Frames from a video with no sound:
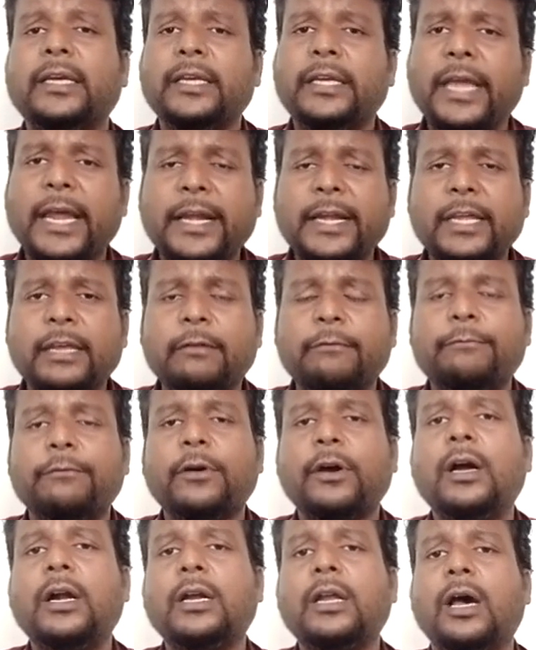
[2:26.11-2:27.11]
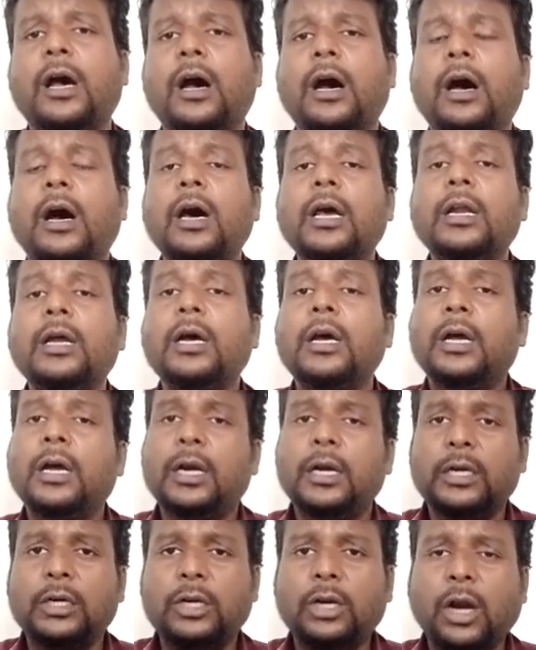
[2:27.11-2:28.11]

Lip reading: any word or